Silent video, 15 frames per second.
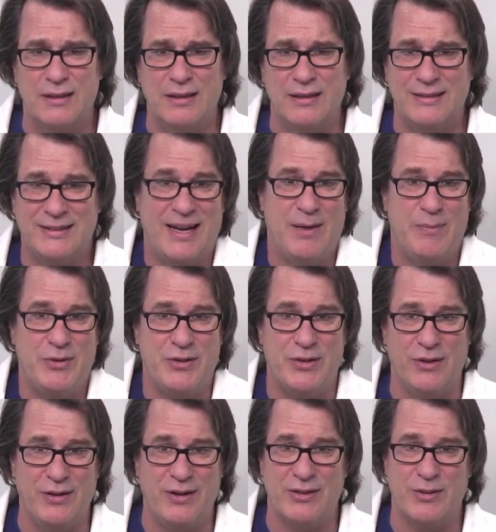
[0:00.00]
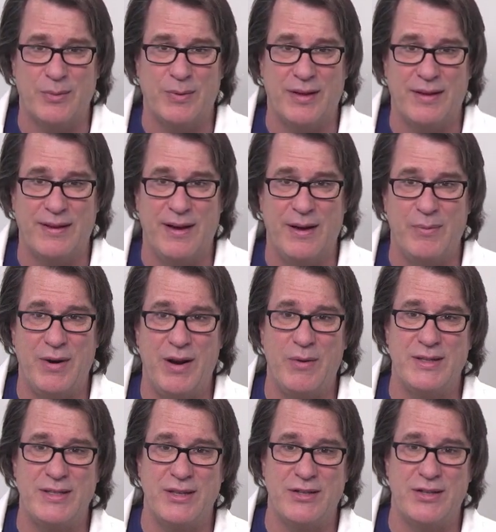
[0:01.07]
setup utility or something like that. But
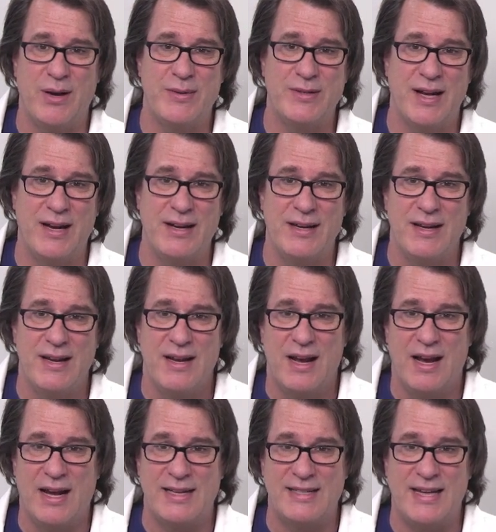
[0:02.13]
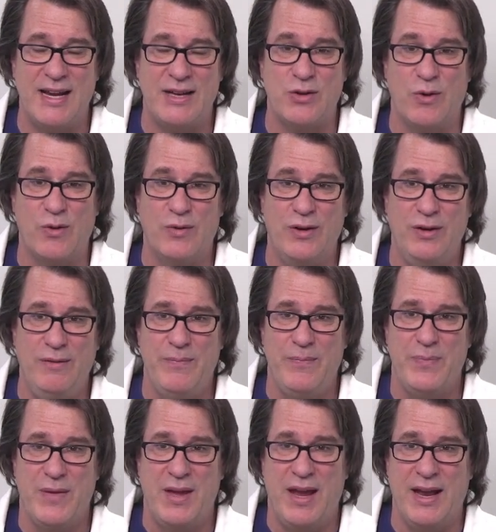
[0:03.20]
anyways, the automaton takes over
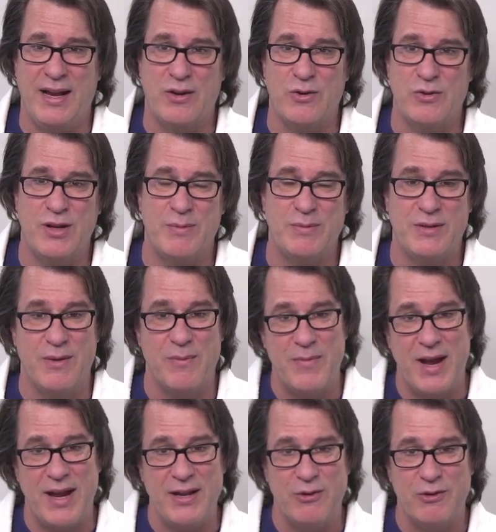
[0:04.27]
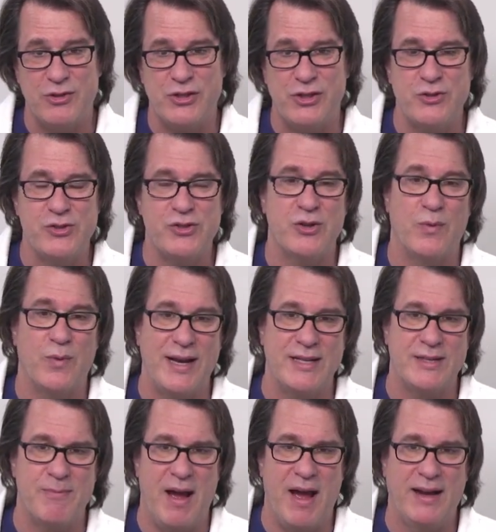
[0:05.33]
and goes up to the menu and chooses
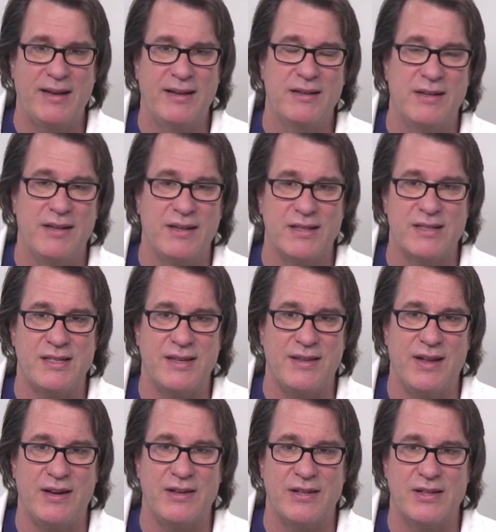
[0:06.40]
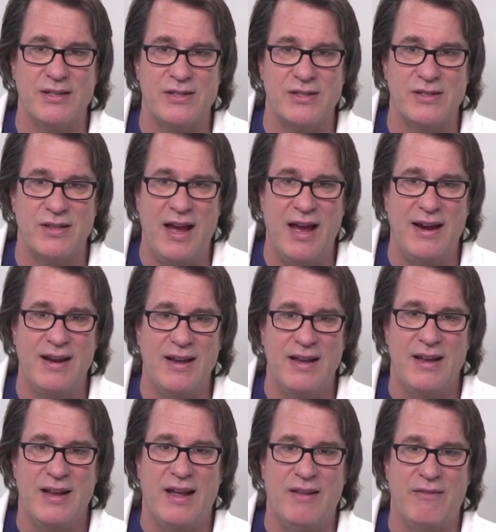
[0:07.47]
erase Mac. You can see that it does that.
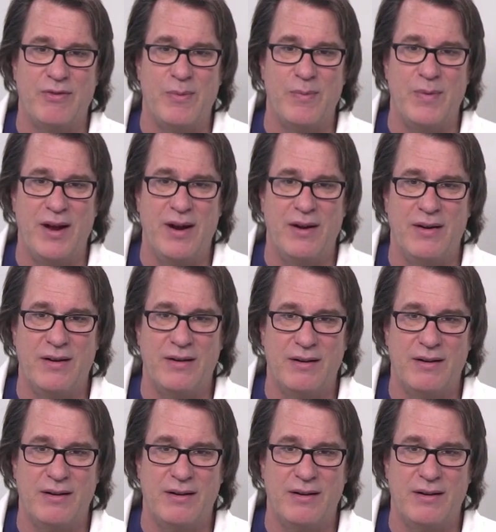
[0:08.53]
And from there,